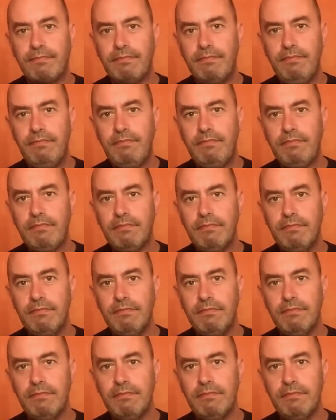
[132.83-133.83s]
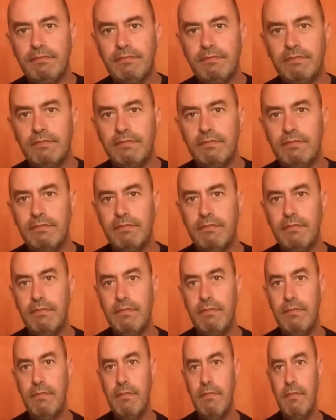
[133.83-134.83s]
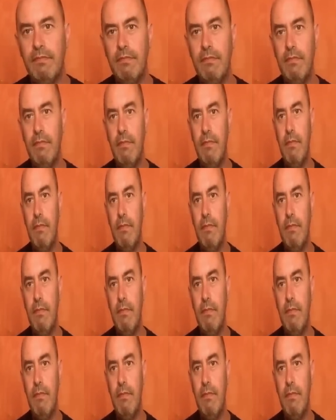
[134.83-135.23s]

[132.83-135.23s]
Nothing is said.